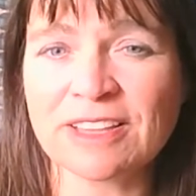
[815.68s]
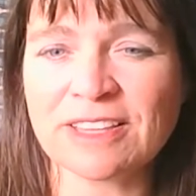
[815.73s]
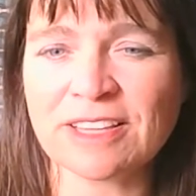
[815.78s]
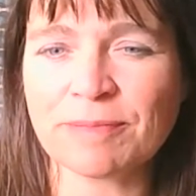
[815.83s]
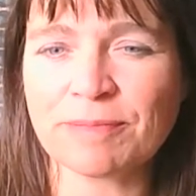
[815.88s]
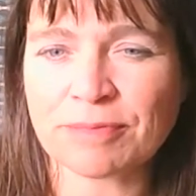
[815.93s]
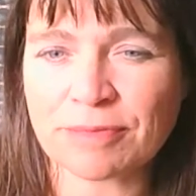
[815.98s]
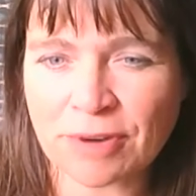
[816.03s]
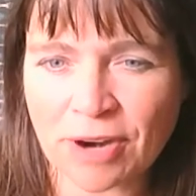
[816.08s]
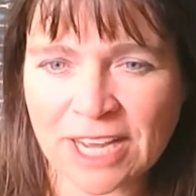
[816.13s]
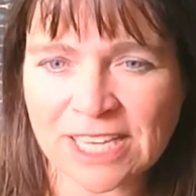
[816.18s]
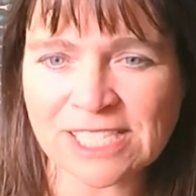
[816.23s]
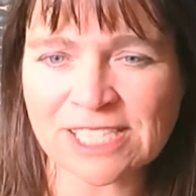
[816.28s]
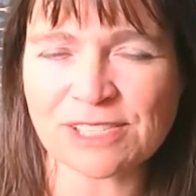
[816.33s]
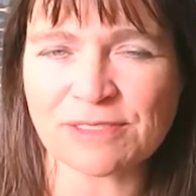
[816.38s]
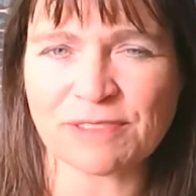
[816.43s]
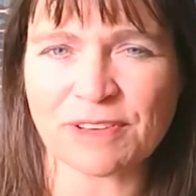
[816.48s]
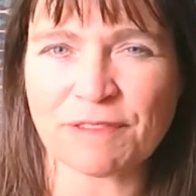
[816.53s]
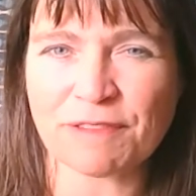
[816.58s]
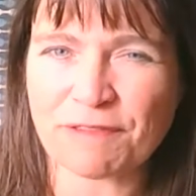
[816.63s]
the
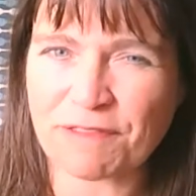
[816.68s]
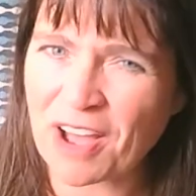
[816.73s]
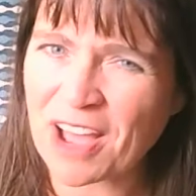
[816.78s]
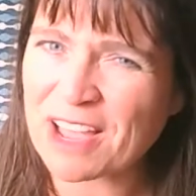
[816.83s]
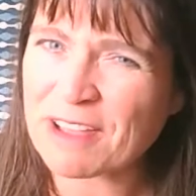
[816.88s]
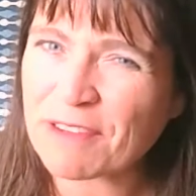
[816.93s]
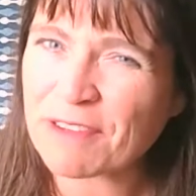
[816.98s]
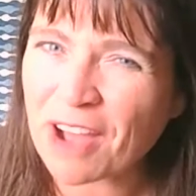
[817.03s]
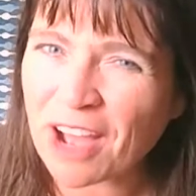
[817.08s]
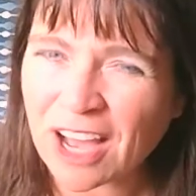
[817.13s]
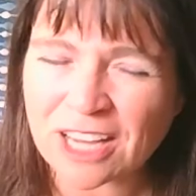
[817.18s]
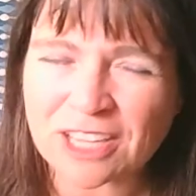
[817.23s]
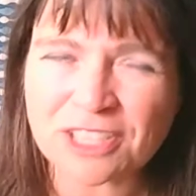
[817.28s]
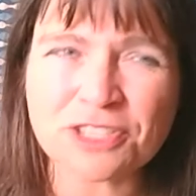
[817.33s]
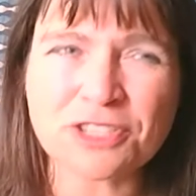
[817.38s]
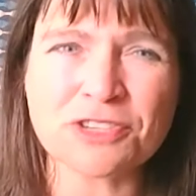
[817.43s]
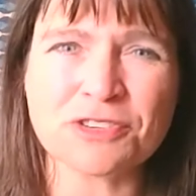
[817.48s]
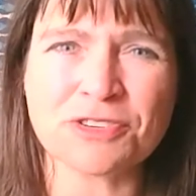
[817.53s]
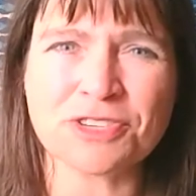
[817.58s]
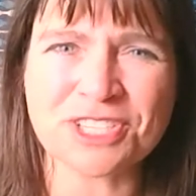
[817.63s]
price of it,
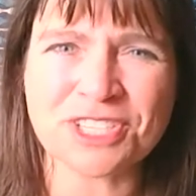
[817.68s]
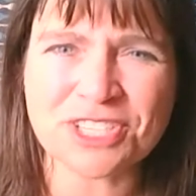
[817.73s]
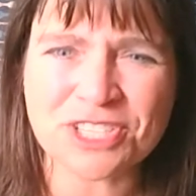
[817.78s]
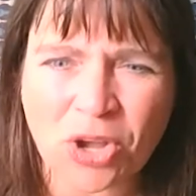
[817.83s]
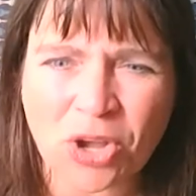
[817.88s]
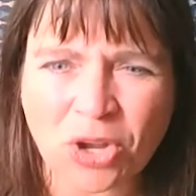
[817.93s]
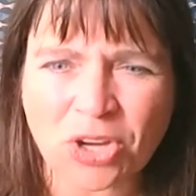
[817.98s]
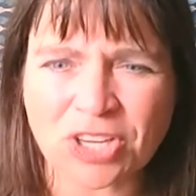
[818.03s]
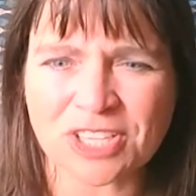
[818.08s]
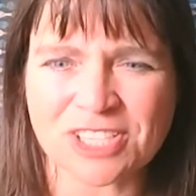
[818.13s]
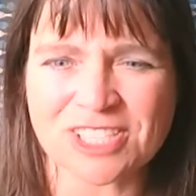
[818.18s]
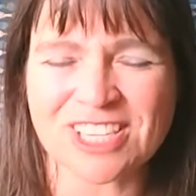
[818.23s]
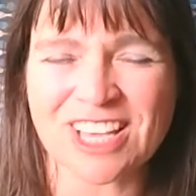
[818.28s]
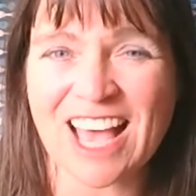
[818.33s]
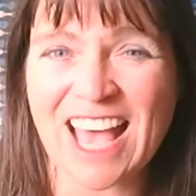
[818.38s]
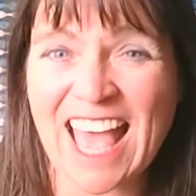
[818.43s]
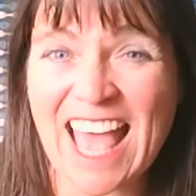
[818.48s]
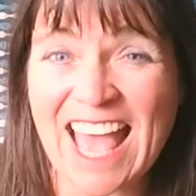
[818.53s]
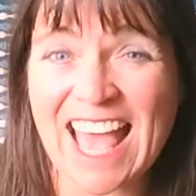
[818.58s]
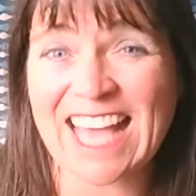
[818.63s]
$500 a
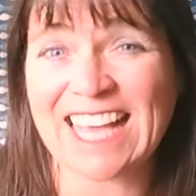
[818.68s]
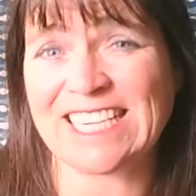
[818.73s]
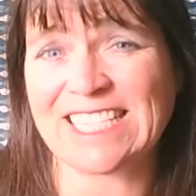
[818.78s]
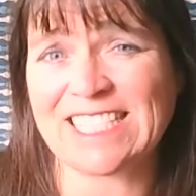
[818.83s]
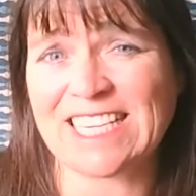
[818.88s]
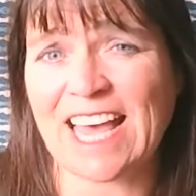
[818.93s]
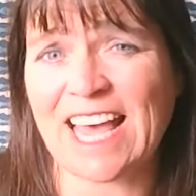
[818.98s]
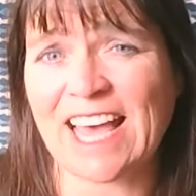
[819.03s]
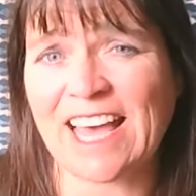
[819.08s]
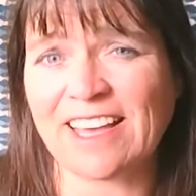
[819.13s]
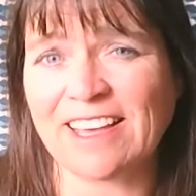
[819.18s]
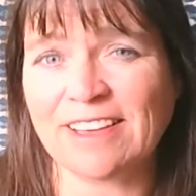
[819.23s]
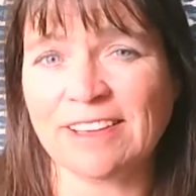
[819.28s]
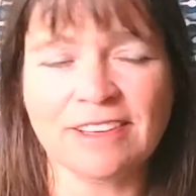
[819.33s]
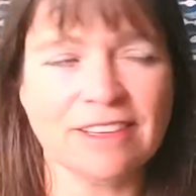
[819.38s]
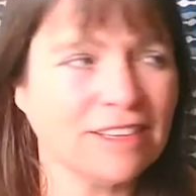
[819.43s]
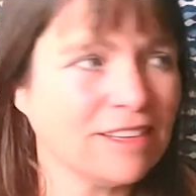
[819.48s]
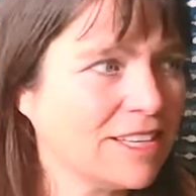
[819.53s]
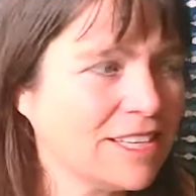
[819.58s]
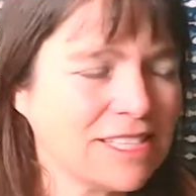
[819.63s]
hectare,
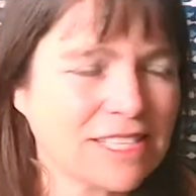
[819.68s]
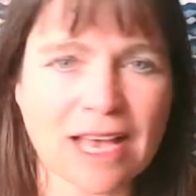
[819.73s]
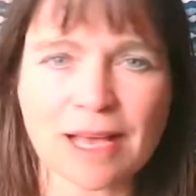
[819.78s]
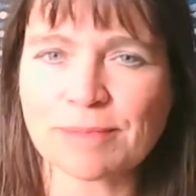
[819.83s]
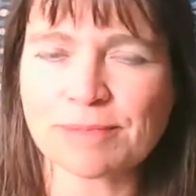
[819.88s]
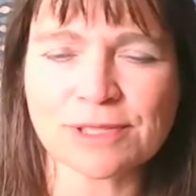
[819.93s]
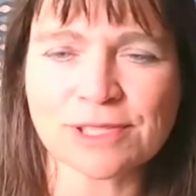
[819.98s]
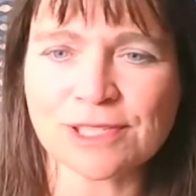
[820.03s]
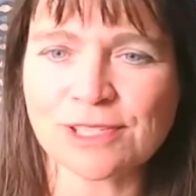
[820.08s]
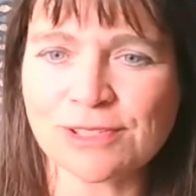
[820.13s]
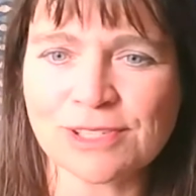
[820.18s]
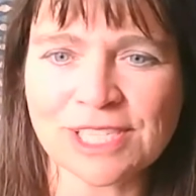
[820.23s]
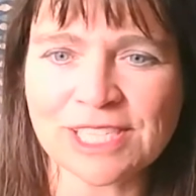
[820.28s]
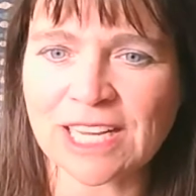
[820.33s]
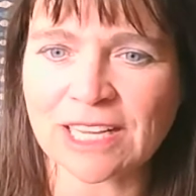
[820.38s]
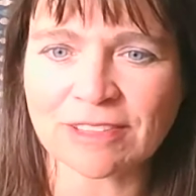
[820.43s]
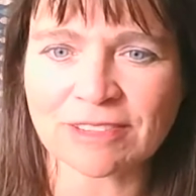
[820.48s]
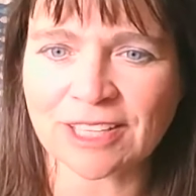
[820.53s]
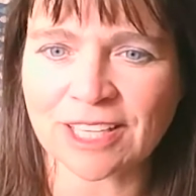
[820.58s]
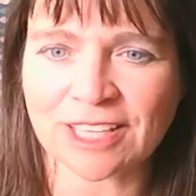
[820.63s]
is absolutely
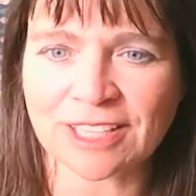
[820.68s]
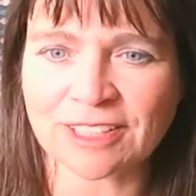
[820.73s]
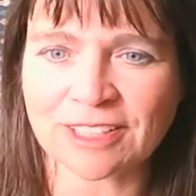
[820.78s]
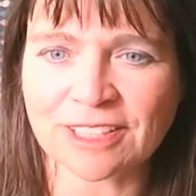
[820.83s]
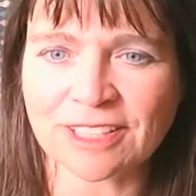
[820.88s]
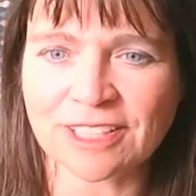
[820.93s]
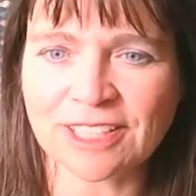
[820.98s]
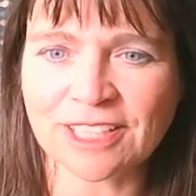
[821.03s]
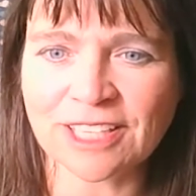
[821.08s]
nothing.